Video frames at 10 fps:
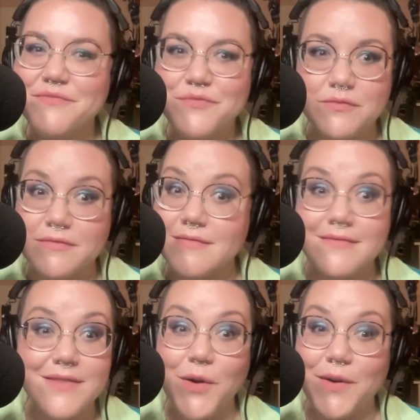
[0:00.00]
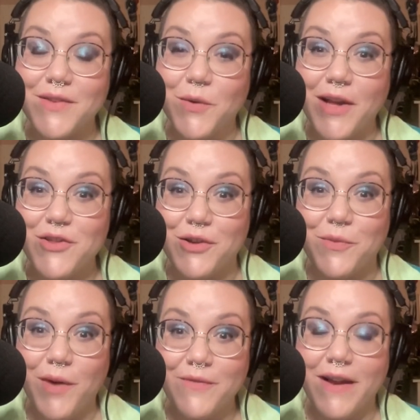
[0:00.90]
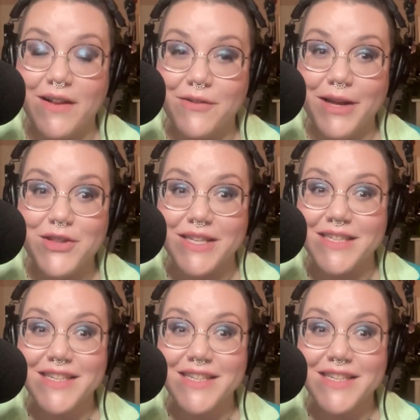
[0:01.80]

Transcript: No, it's a question. One final question.